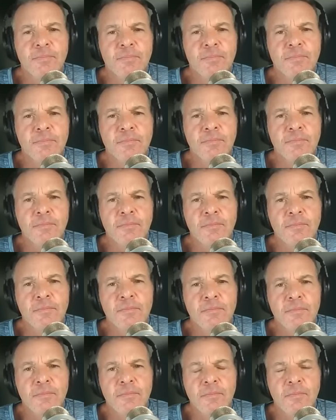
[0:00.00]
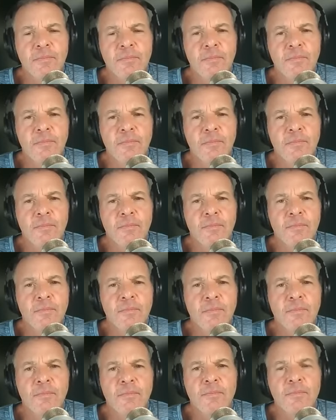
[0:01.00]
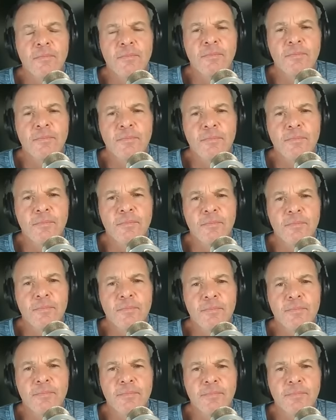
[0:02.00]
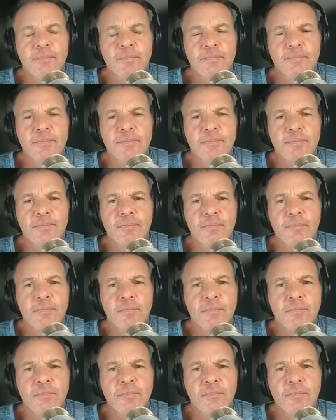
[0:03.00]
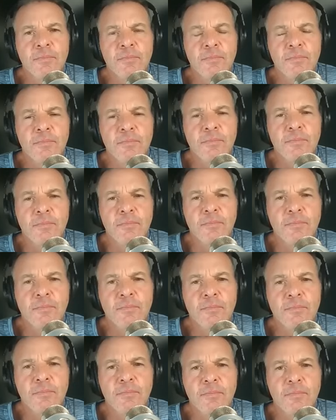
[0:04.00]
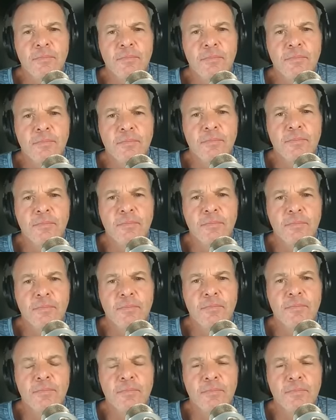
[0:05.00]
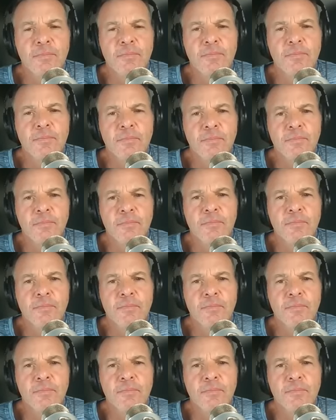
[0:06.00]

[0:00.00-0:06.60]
The person shown says nothing.